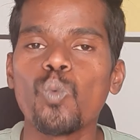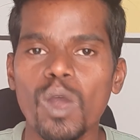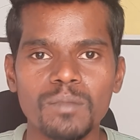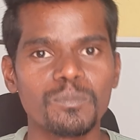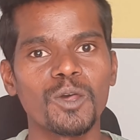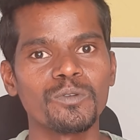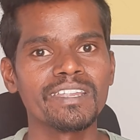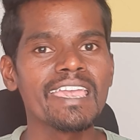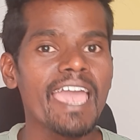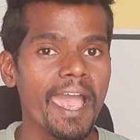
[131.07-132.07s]
1
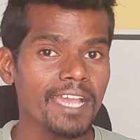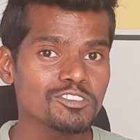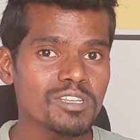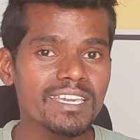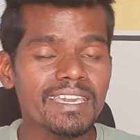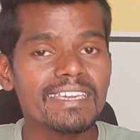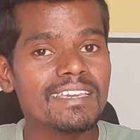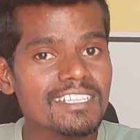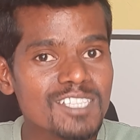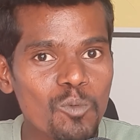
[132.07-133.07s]
Brown.
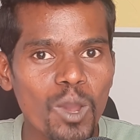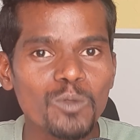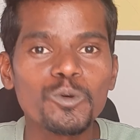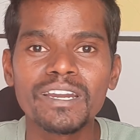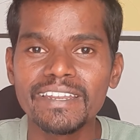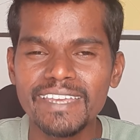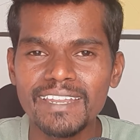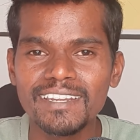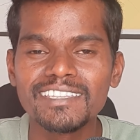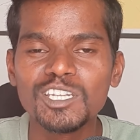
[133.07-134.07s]
Actually, he is the one who
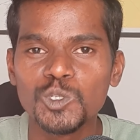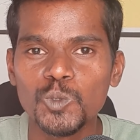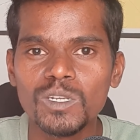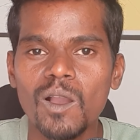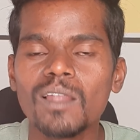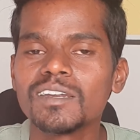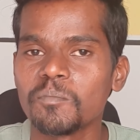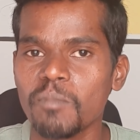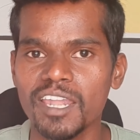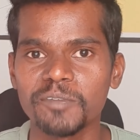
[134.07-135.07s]
created the tool
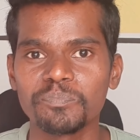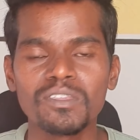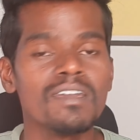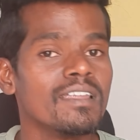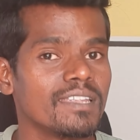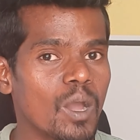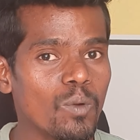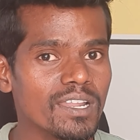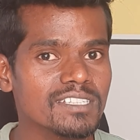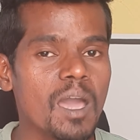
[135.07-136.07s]
called Monim.
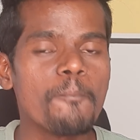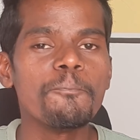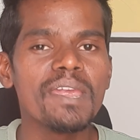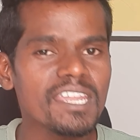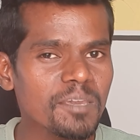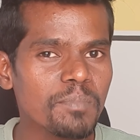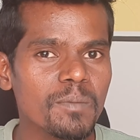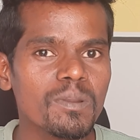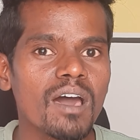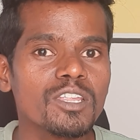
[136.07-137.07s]
Nowadays,
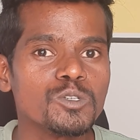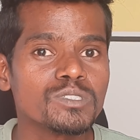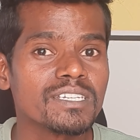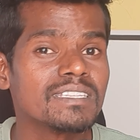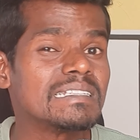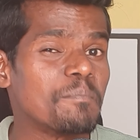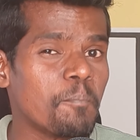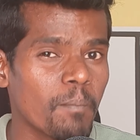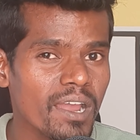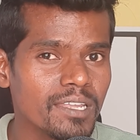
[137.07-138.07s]
many people are
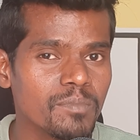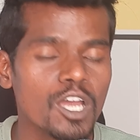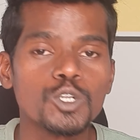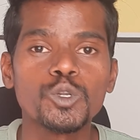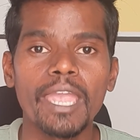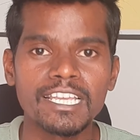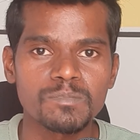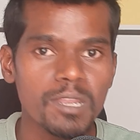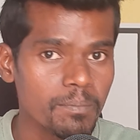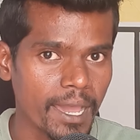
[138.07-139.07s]
using Monim to
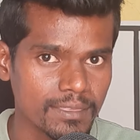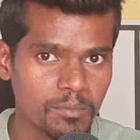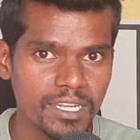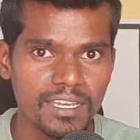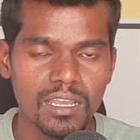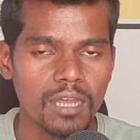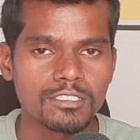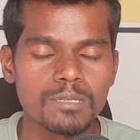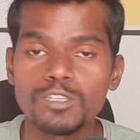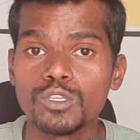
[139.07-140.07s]
explain mathematical
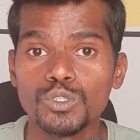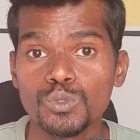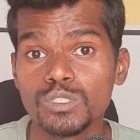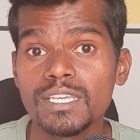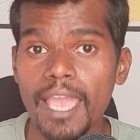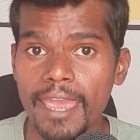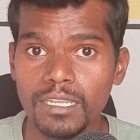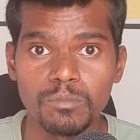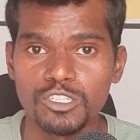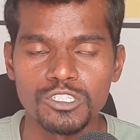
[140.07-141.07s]
concepts
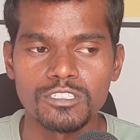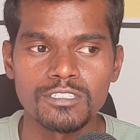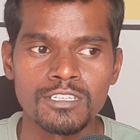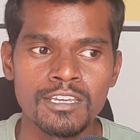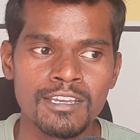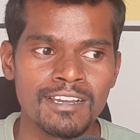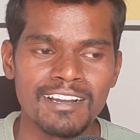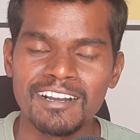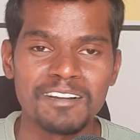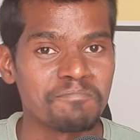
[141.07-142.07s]
using animations.
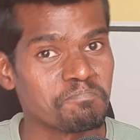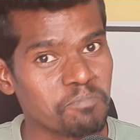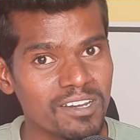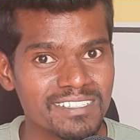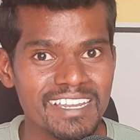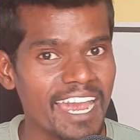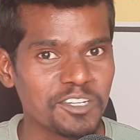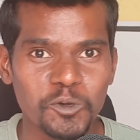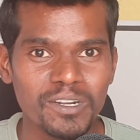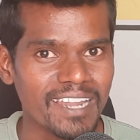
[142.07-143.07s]

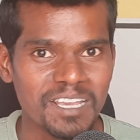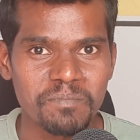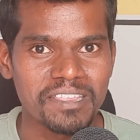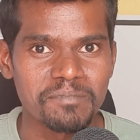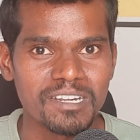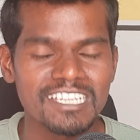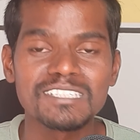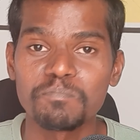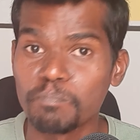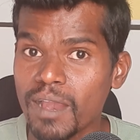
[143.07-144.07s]
Personally, I don't like
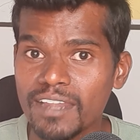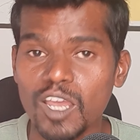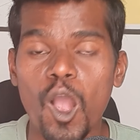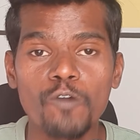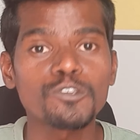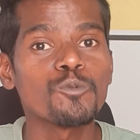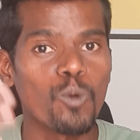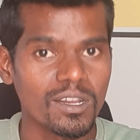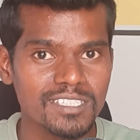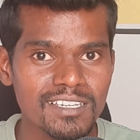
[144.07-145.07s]
mathematics, but
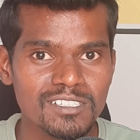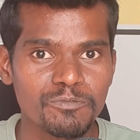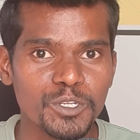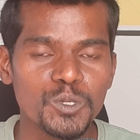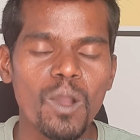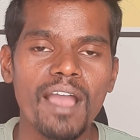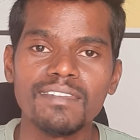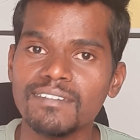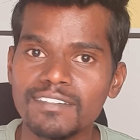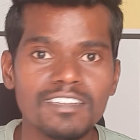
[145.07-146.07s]
after watching his video,
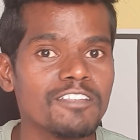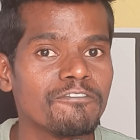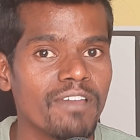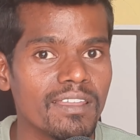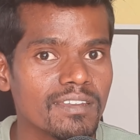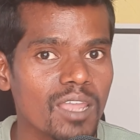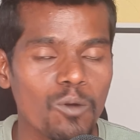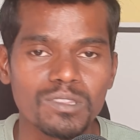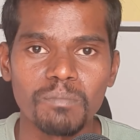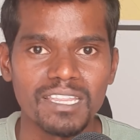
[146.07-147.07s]
I literally fell
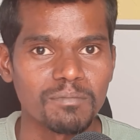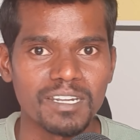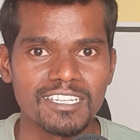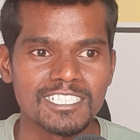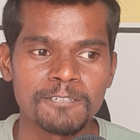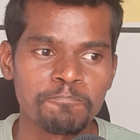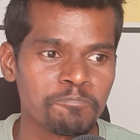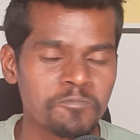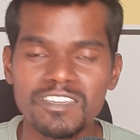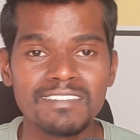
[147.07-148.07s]
in love with
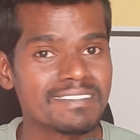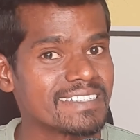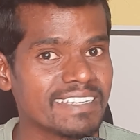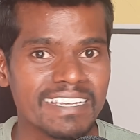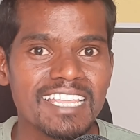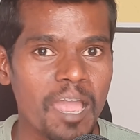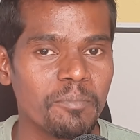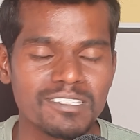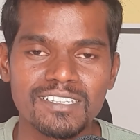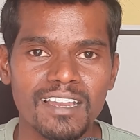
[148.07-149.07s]
mathematics. He's
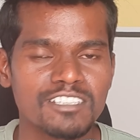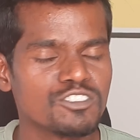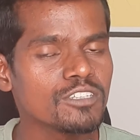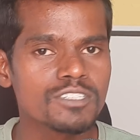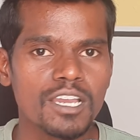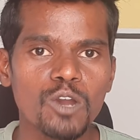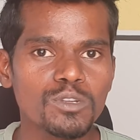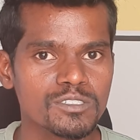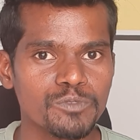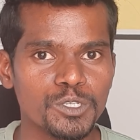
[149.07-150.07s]
really amazing, guys. Just
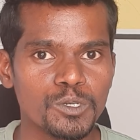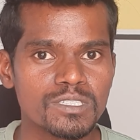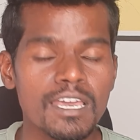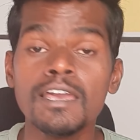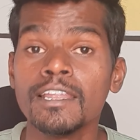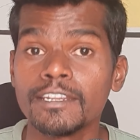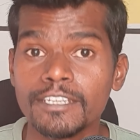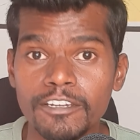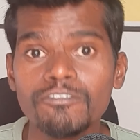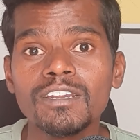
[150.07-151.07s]
check out his videos.
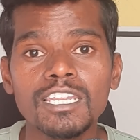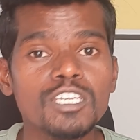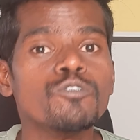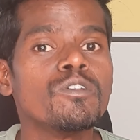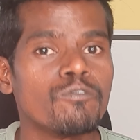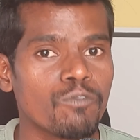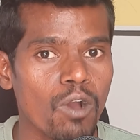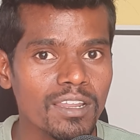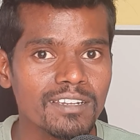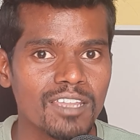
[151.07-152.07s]
Definitely, you
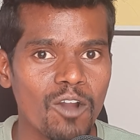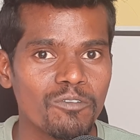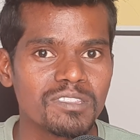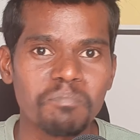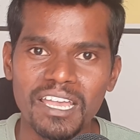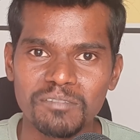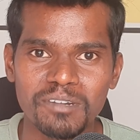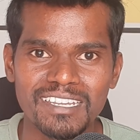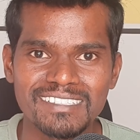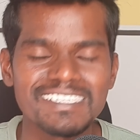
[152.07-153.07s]
will fall in love with
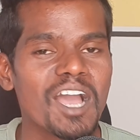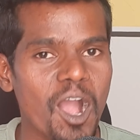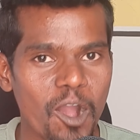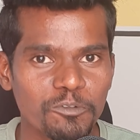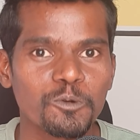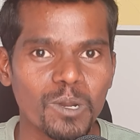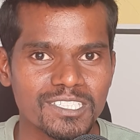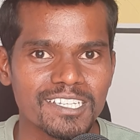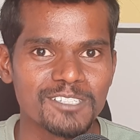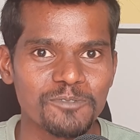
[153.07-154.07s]
mathematics after
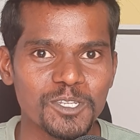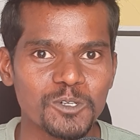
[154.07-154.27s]
watching his